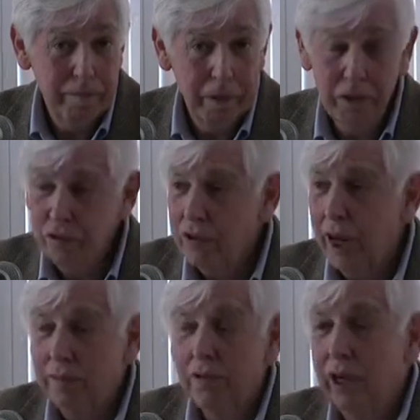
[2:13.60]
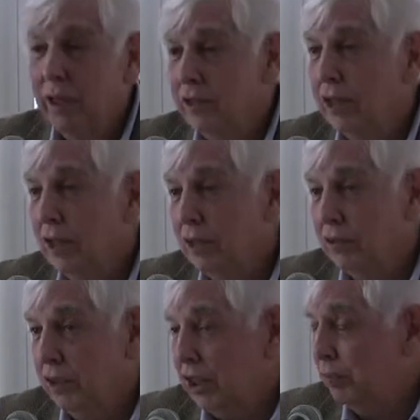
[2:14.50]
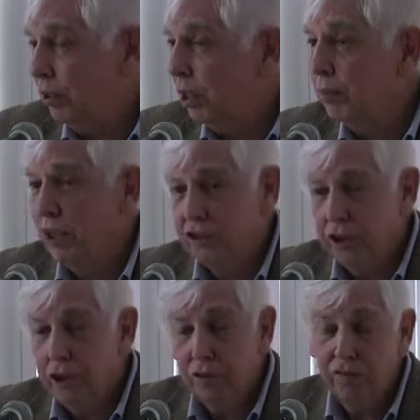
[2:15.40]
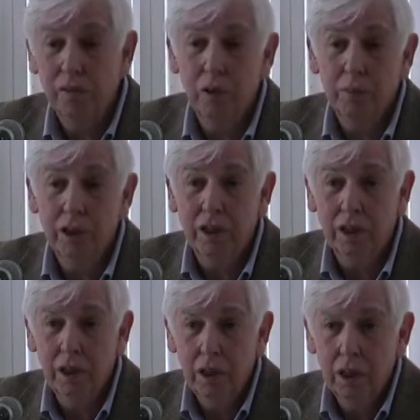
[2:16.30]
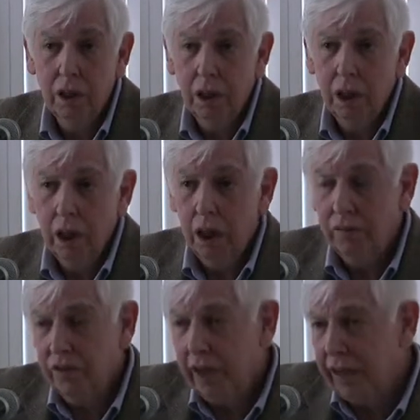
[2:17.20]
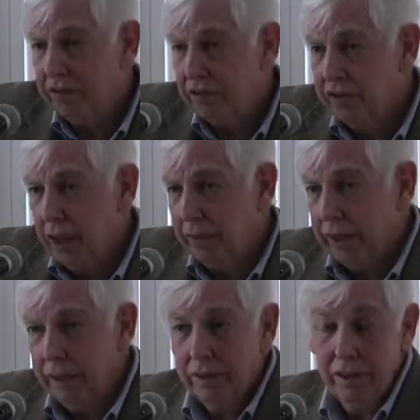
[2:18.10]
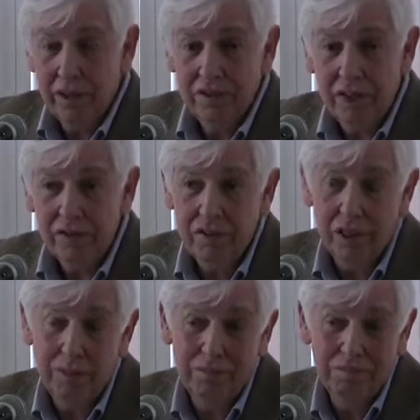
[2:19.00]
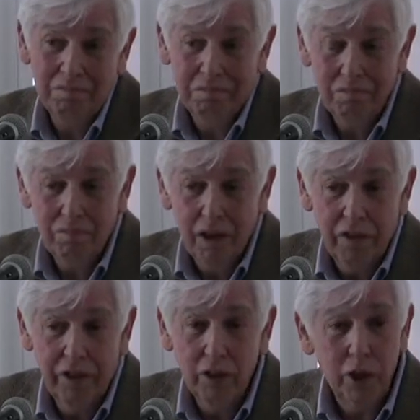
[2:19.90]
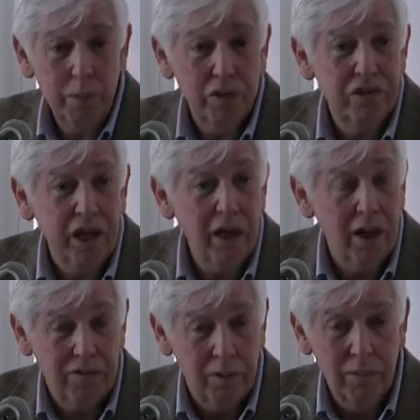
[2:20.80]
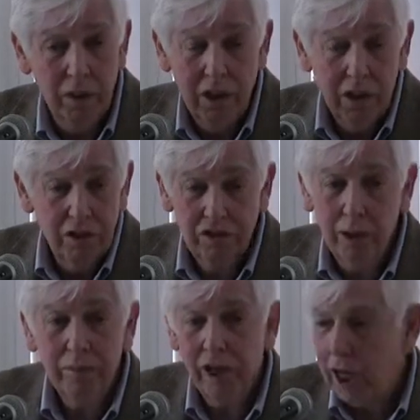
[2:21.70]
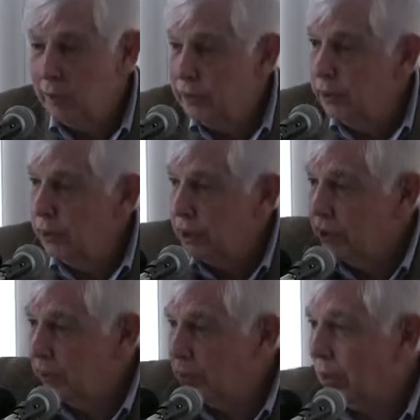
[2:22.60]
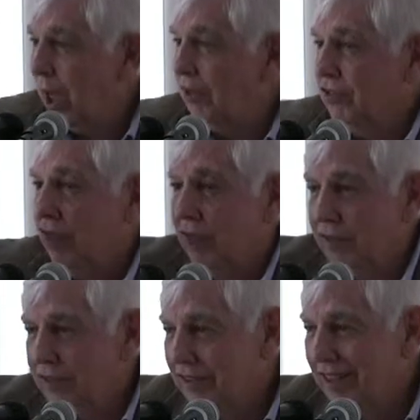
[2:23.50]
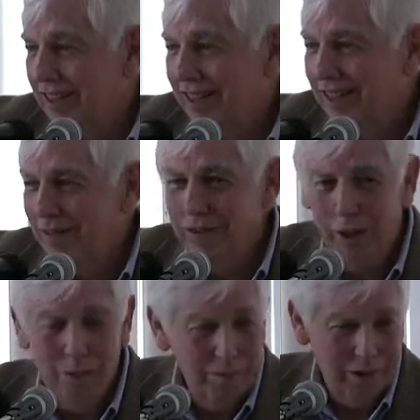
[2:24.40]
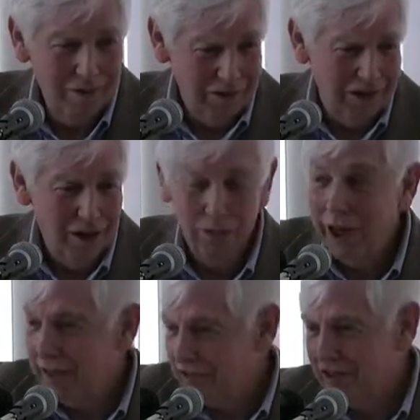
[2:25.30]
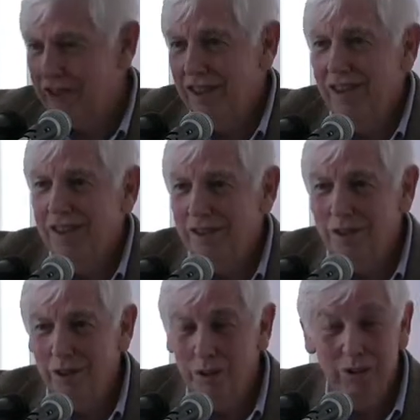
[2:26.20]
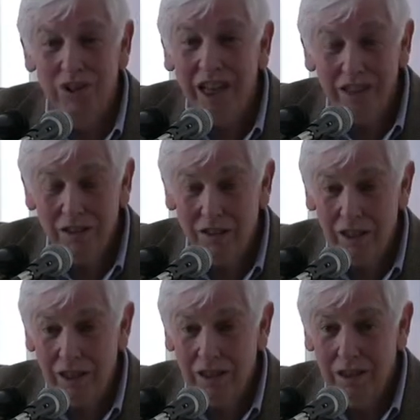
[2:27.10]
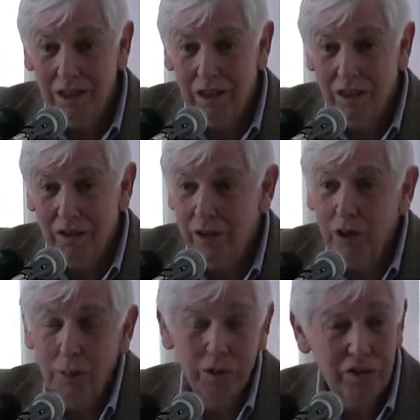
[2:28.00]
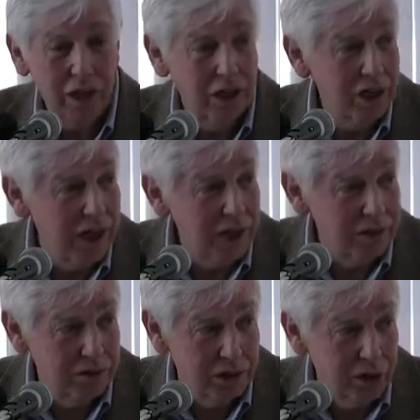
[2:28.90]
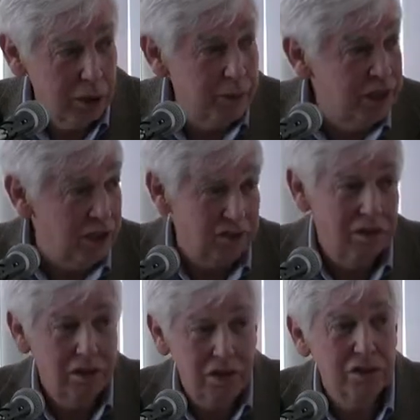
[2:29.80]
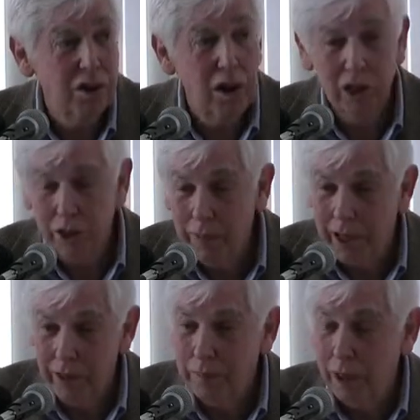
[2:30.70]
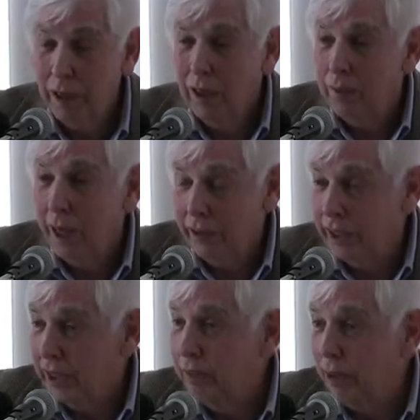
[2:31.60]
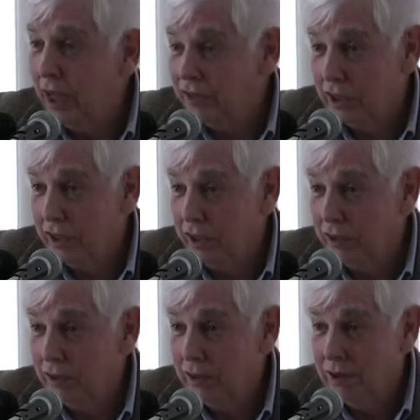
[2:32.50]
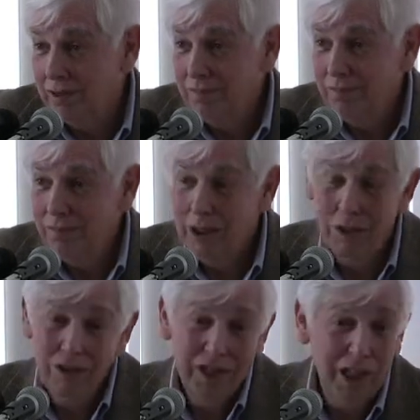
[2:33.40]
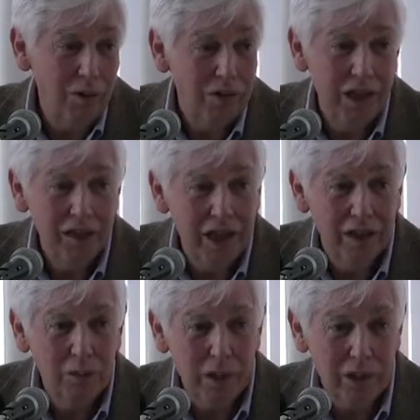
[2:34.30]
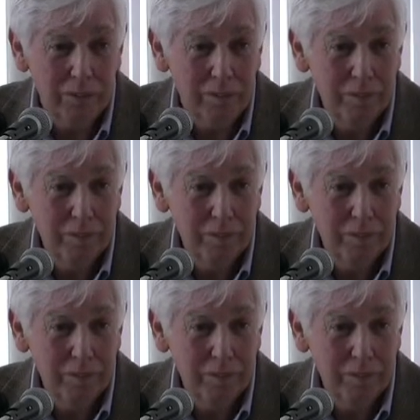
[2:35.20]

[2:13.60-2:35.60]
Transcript: And you travel around the country, and pretty much uniformly of cases coming into the system, 30% of them, sometime during the process from arrest to sentencing, 30% of the cases are going to be just discarded by the prosecutor because they don't think they can win them.